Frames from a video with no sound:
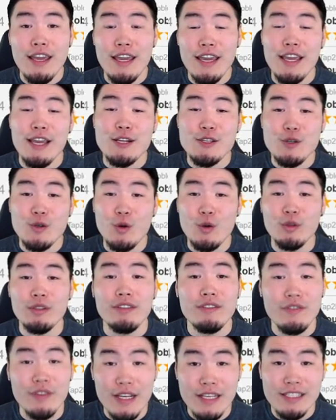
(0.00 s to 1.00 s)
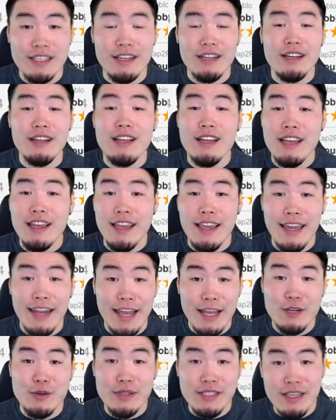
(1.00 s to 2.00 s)
Angel Golden Frieza in
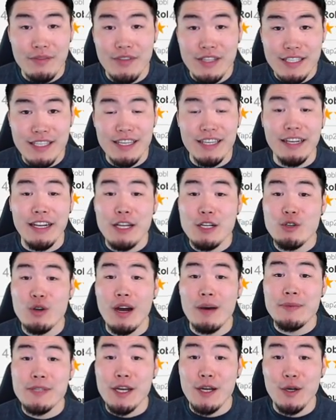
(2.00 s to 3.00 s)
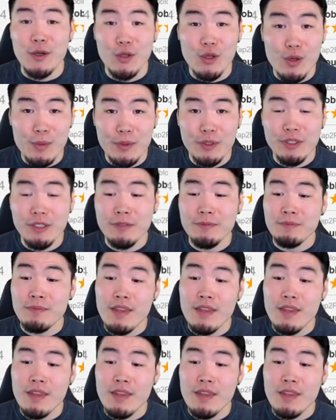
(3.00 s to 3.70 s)
Android 17 dropped on Global.